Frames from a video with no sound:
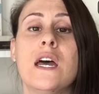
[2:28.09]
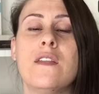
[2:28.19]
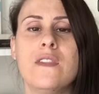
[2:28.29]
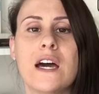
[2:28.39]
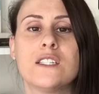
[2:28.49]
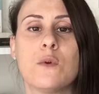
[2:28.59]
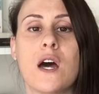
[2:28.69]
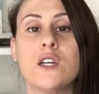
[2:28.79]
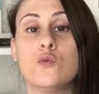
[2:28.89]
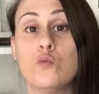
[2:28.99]
And that's
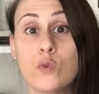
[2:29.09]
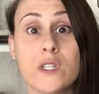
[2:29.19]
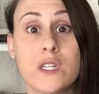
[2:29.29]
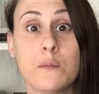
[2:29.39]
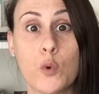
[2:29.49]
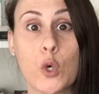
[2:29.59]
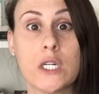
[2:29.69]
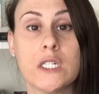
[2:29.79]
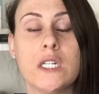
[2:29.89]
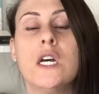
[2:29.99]
why it's really
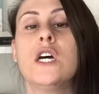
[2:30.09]
important